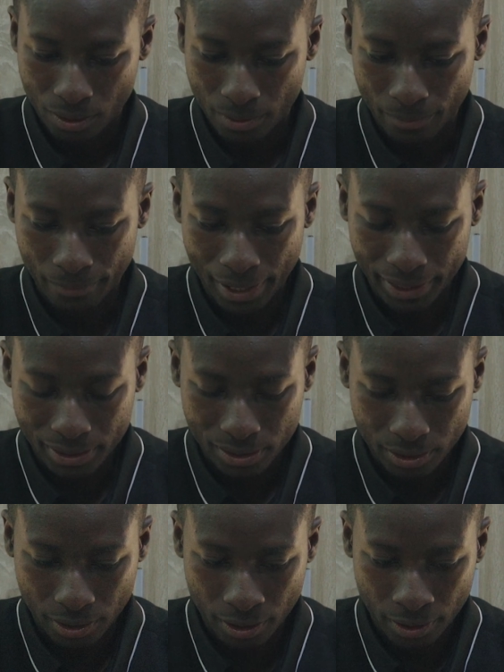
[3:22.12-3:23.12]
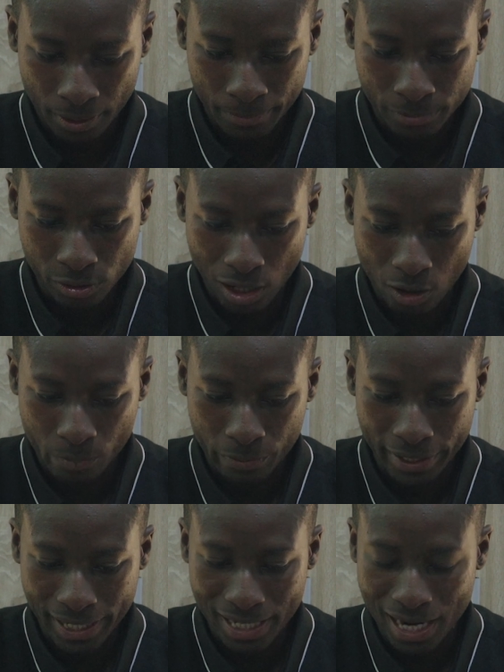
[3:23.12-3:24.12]
Right. So I'll
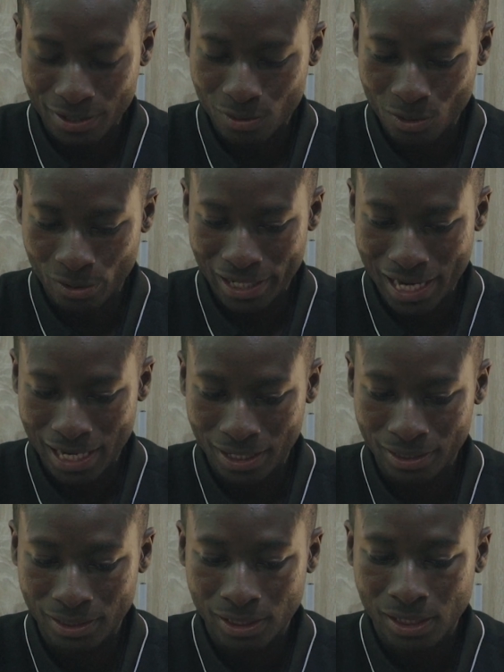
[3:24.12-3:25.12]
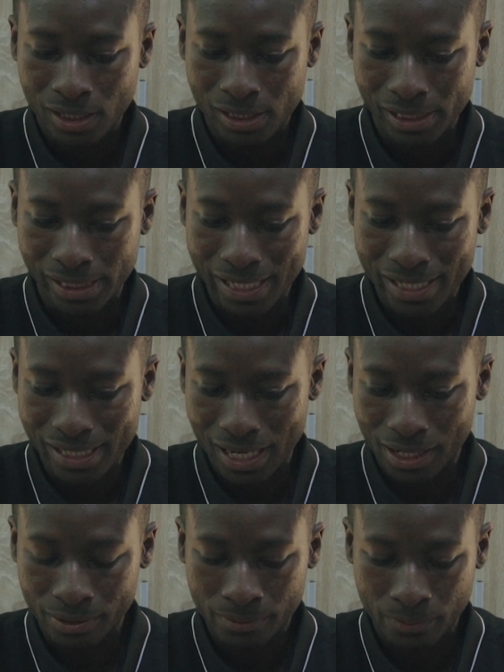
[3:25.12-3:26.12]
bring in another
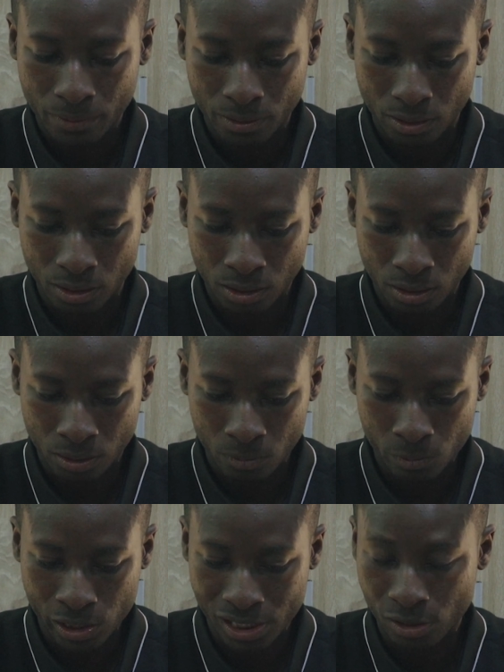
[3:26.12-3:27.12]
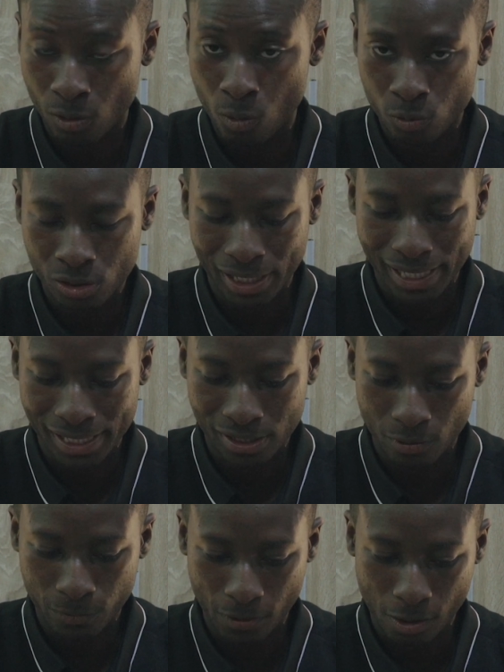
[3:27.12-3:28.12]
data, which is also an
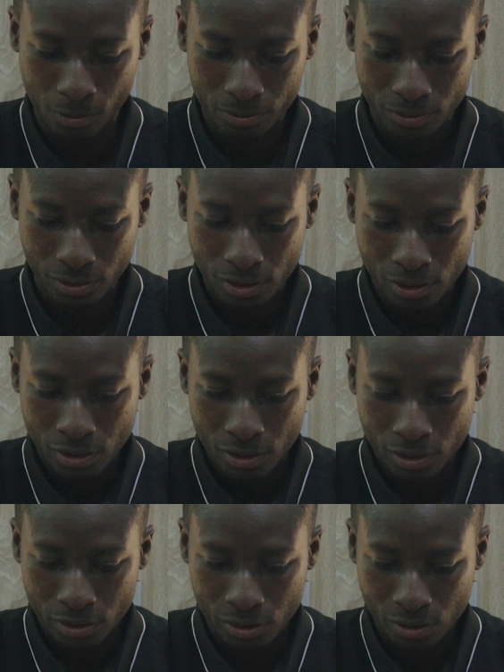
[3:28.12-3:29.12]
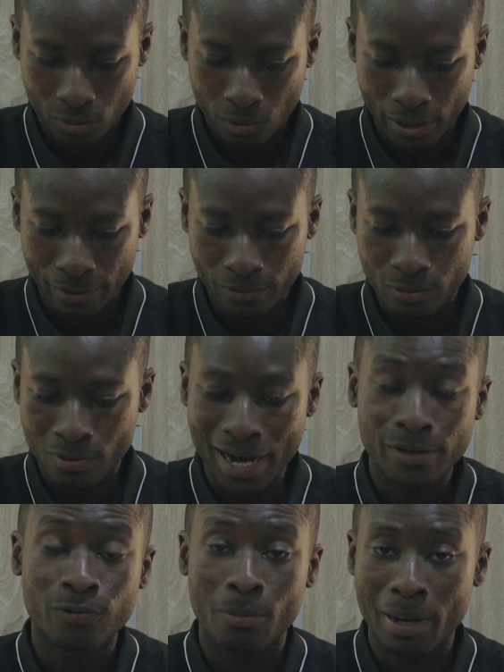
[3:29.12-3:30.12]
Excel file. So even
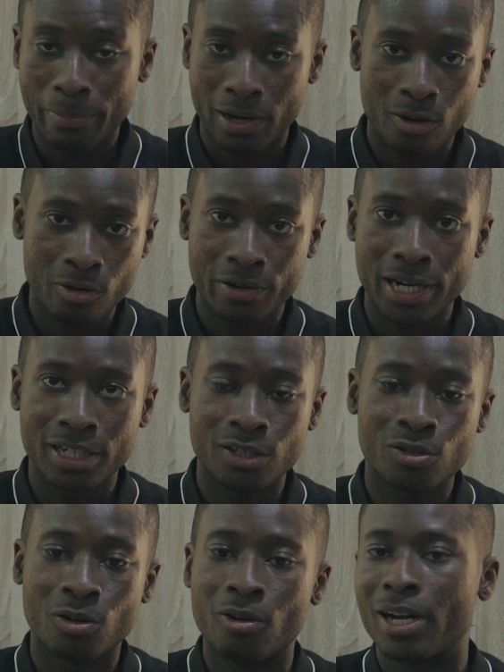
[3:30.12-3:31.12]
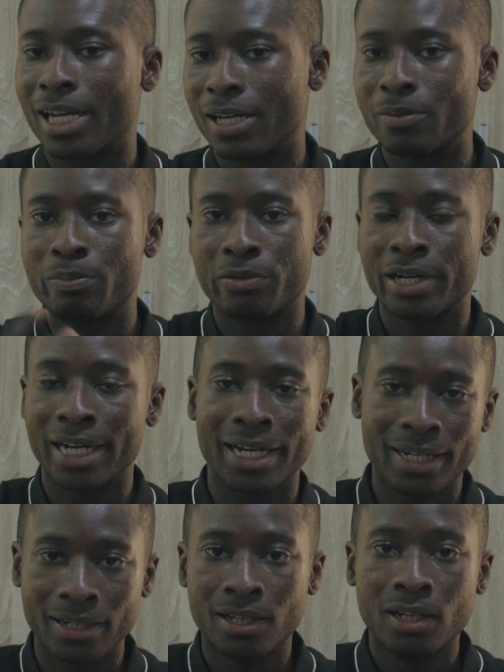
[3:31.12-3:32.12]
right from my Power Query editor, I can bring
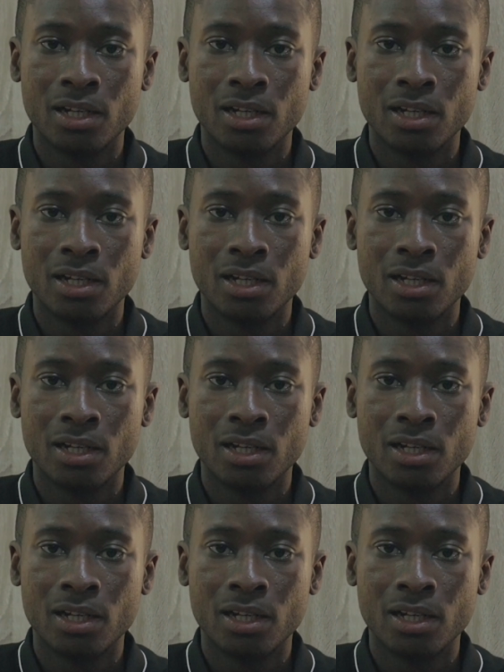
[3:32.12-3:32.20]
in